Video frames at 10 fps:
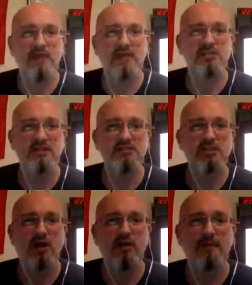
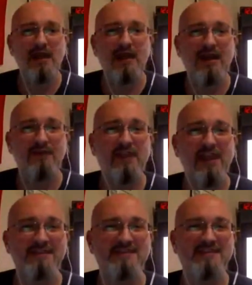Afghanistan.
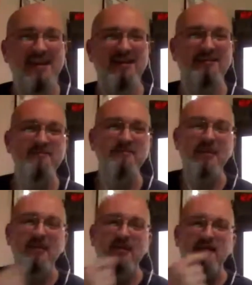So,
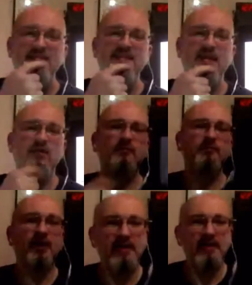but yeah, when I got back
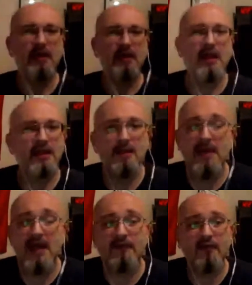from the from the
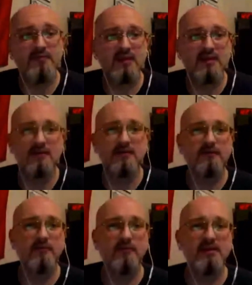military,
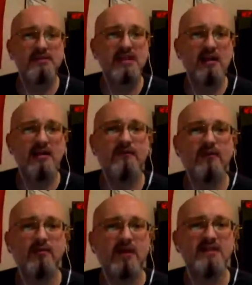from my service, you
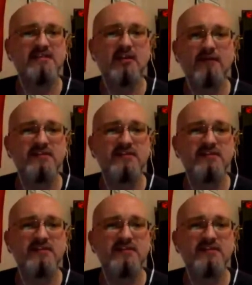know, I was